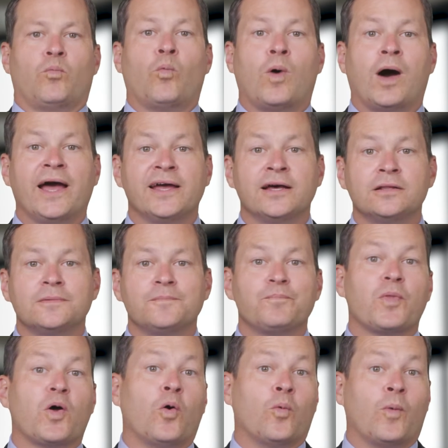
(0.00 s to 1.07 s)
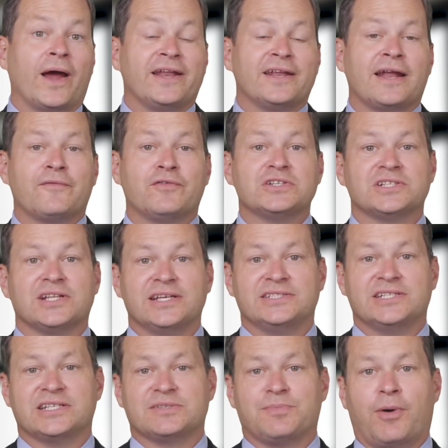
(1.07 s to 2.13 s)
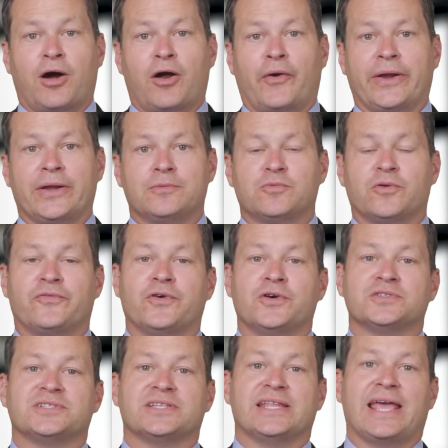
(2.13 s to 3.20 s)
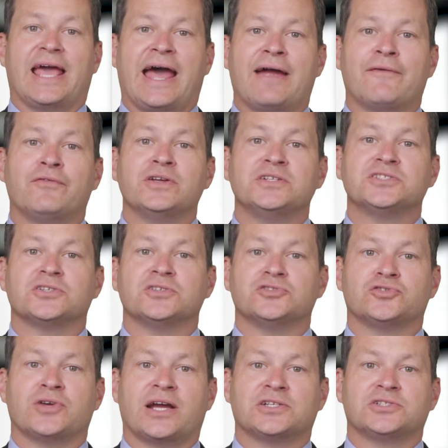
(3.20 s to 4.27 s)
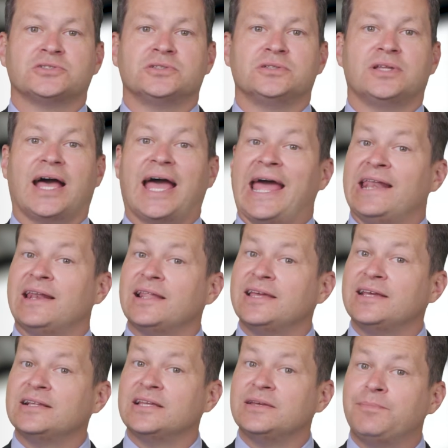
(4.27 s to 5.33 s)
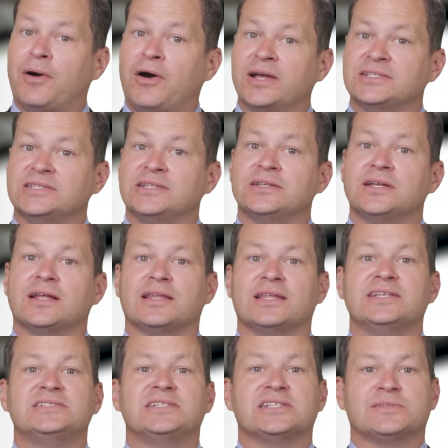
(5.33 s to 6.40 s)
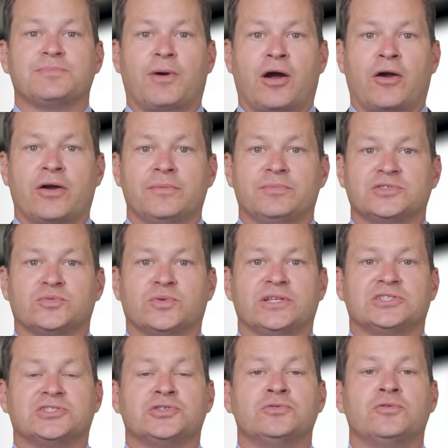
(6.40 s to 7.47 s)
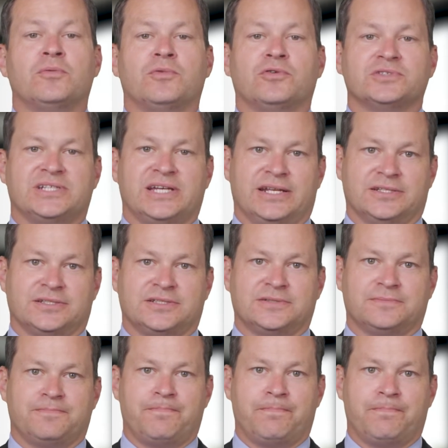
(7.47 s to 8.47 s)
WALE, or weighted average lease expiry, refers to the average contractual and legally binding lease expiry between 2 or more tenants.